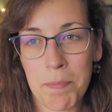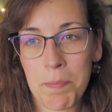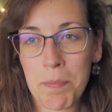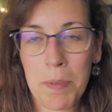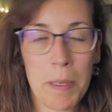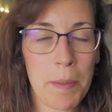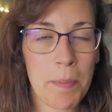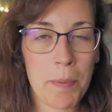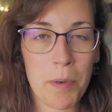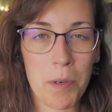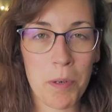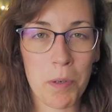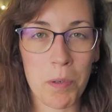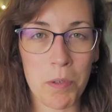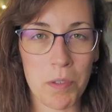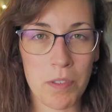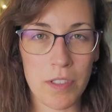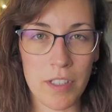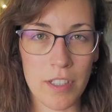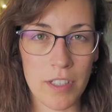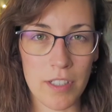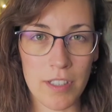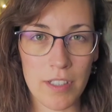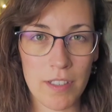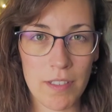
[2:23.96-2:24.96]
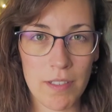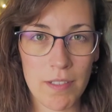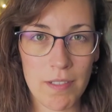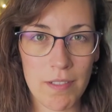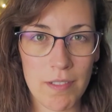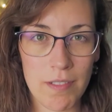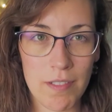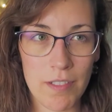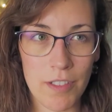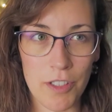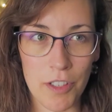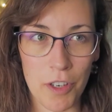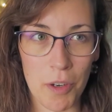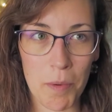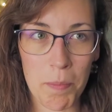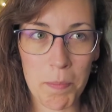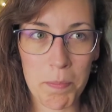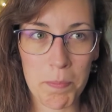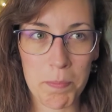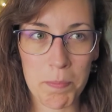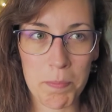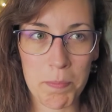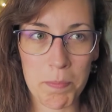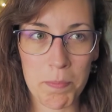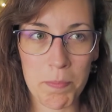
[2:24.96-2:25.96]
people who just you know
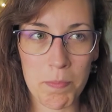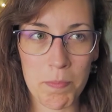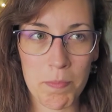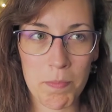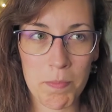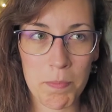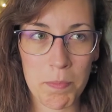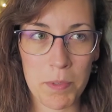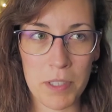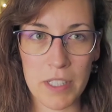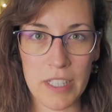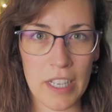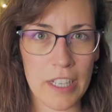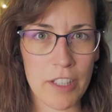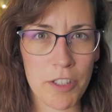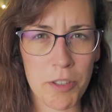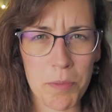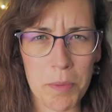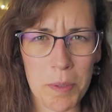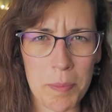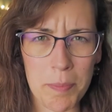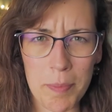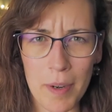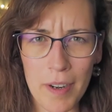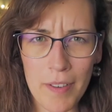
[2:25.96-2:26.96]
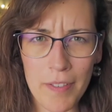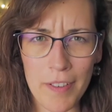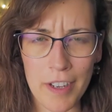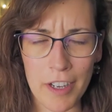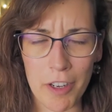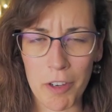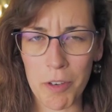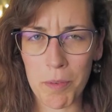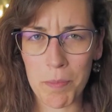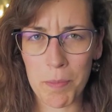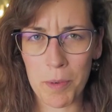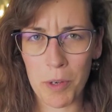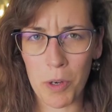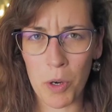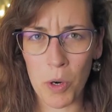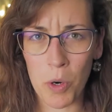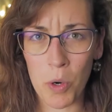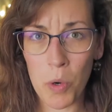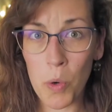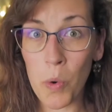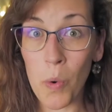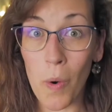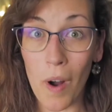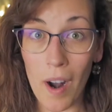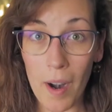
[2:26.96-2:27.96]
pretend to be perfect or,
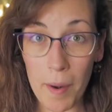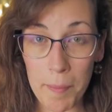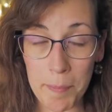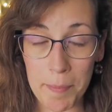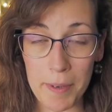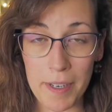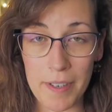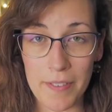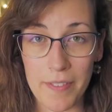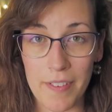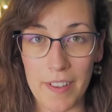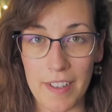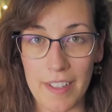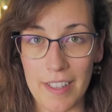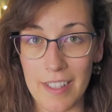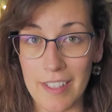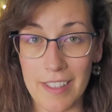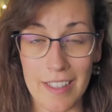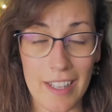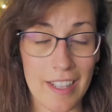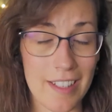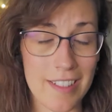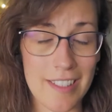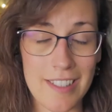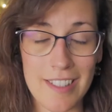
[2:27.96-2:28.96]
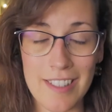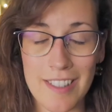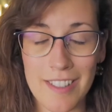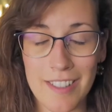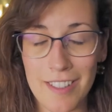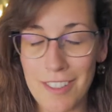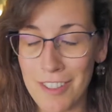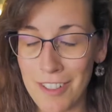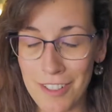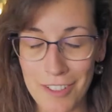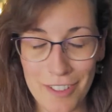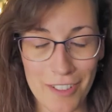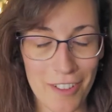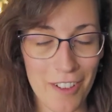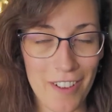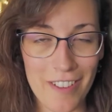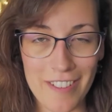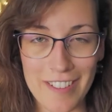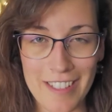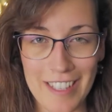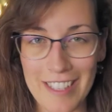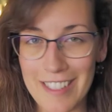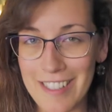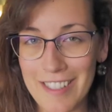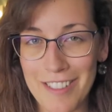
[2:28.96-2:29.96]
or who are perfect and that's
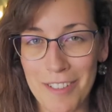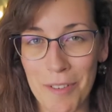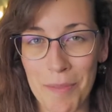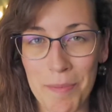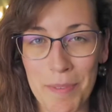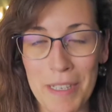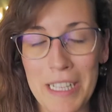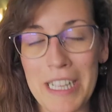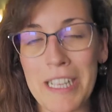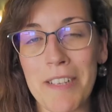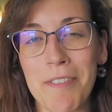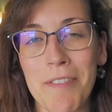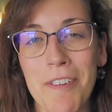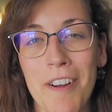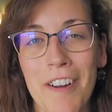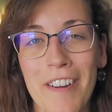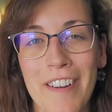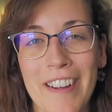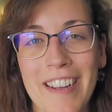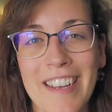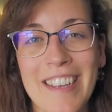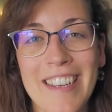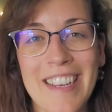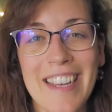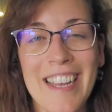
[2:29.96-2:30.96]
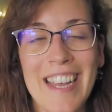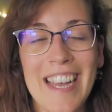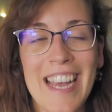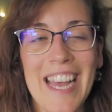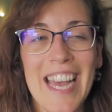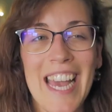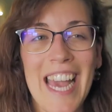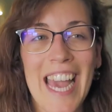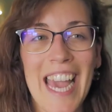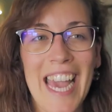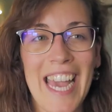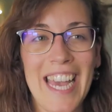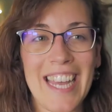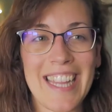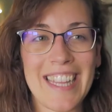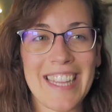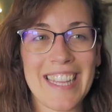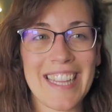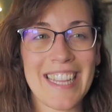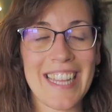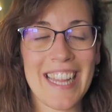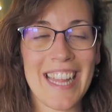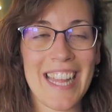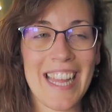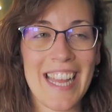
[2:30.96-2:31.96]
no that's completely wrong
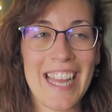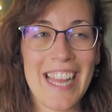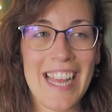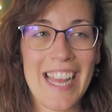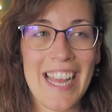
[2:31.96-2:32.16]
and